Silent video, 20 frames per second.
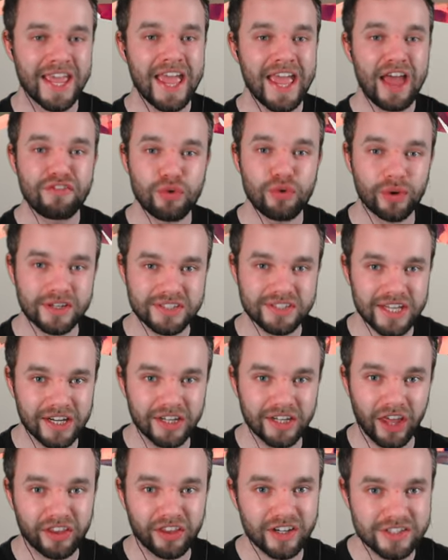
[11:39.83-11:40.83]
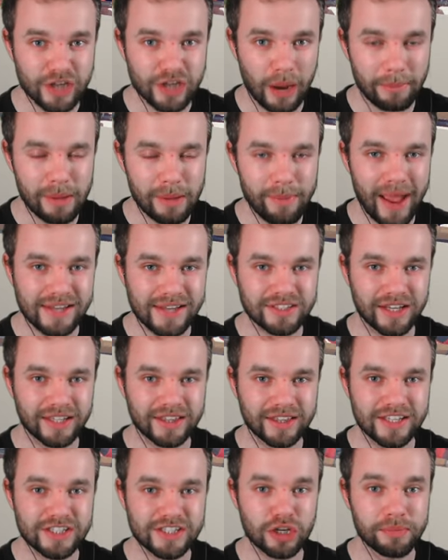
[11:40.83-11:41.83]
If you want to see another zombie battle
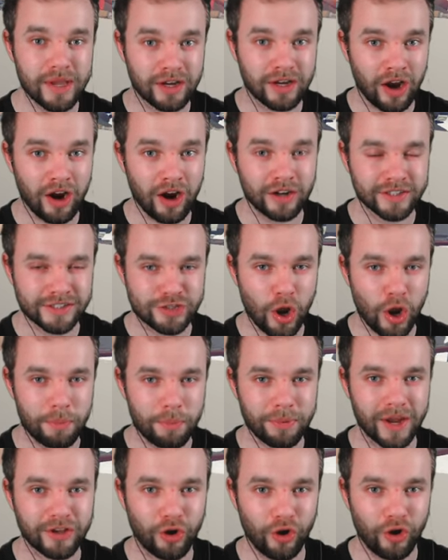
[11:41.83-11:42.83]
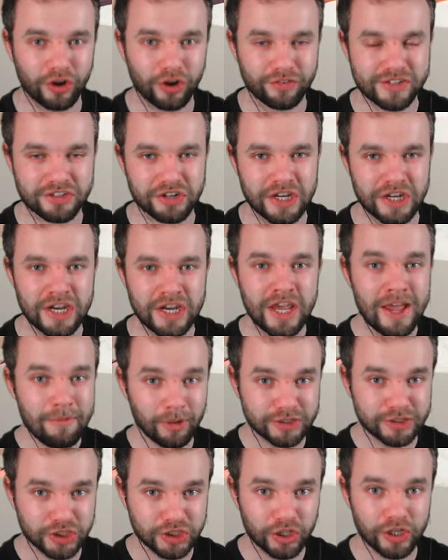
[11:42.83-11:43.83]
like this, there'll be a card in the top right corner of the screen,
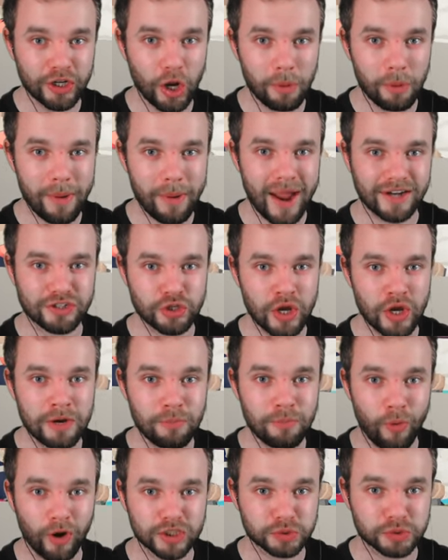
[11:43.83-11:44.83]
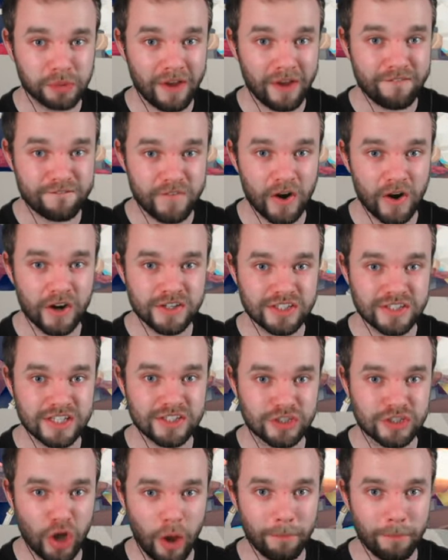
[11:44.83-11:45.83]
which you can go back to and watch my
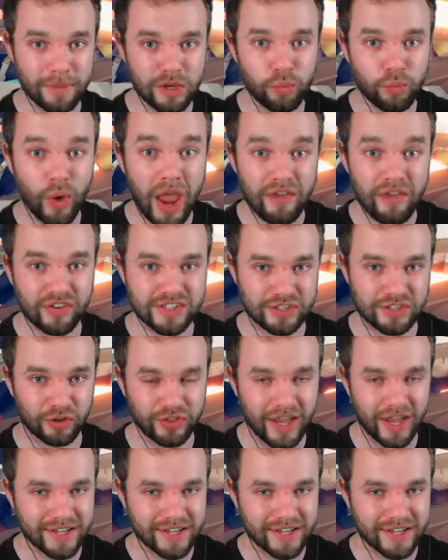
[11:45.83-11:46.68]
first zombie wave assault that I